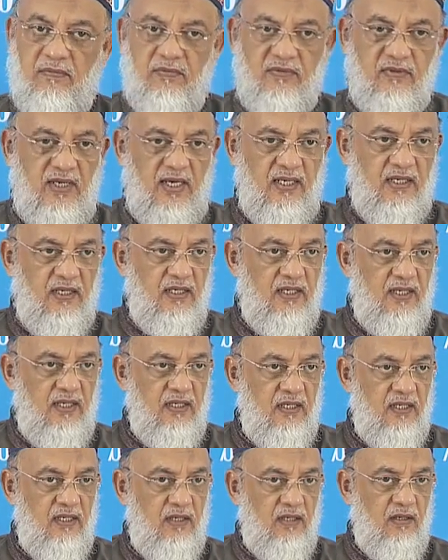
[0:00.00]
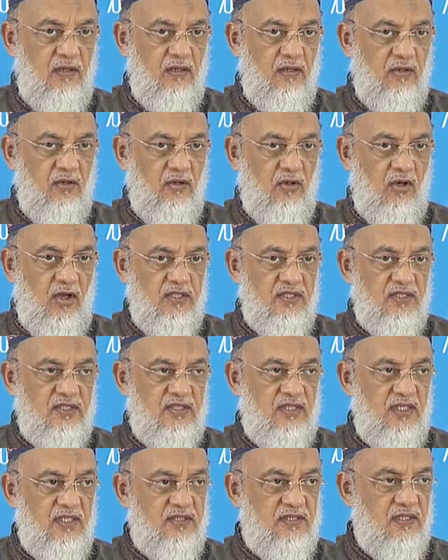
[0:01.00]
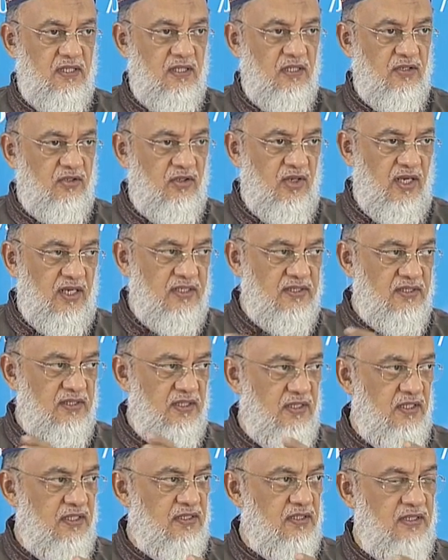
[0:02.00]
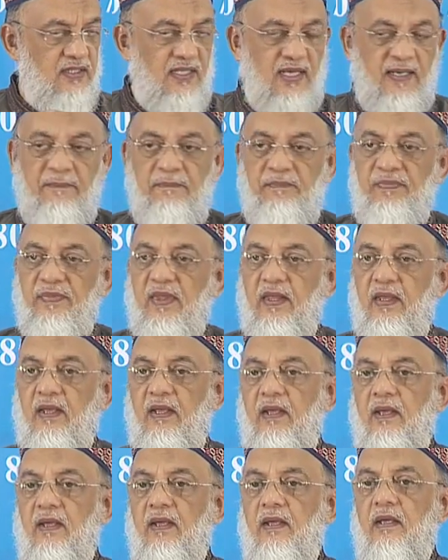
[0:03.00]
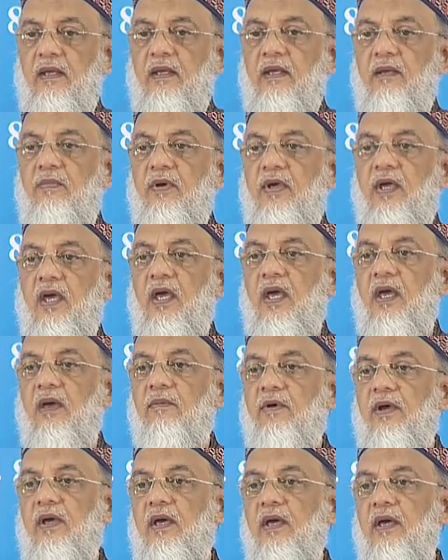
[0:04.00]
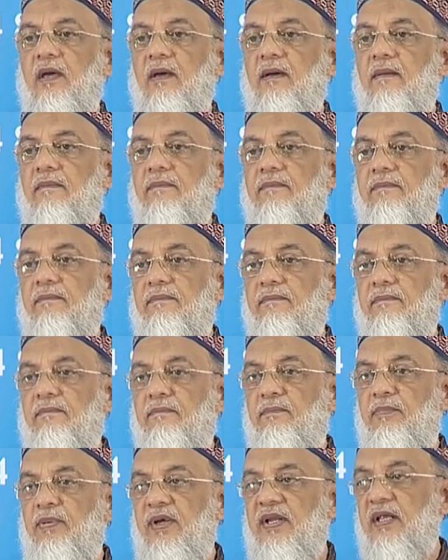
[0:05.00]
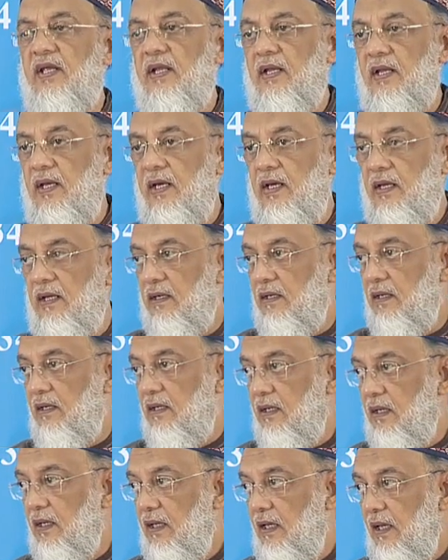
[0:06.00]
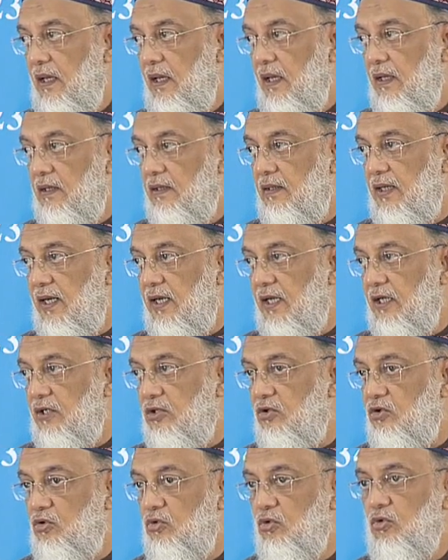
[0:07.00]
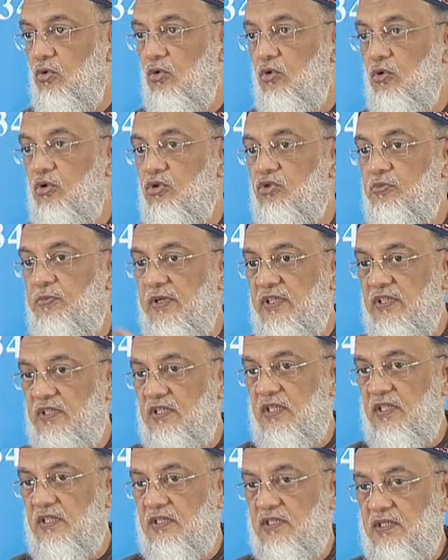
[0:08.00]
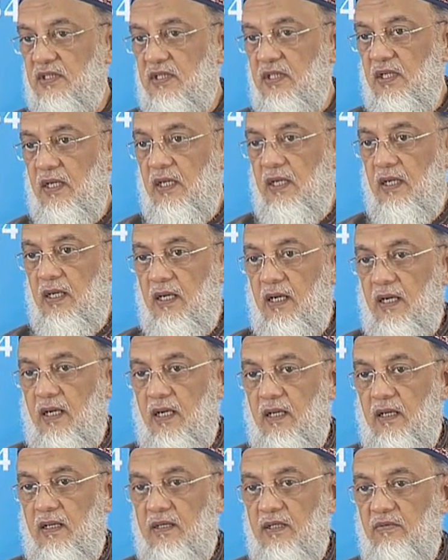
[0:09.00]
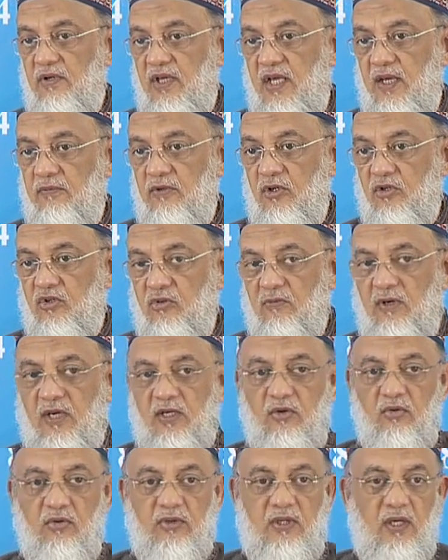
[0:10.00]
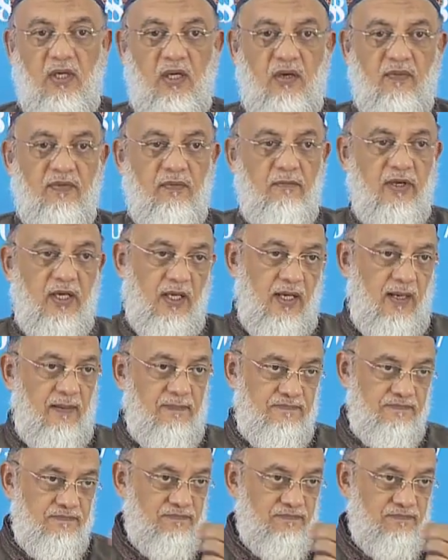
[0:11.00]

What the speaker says: started getting, logistics, trucks and this and that. He became a billionaire. He had a huge business. He became the tomato king of America.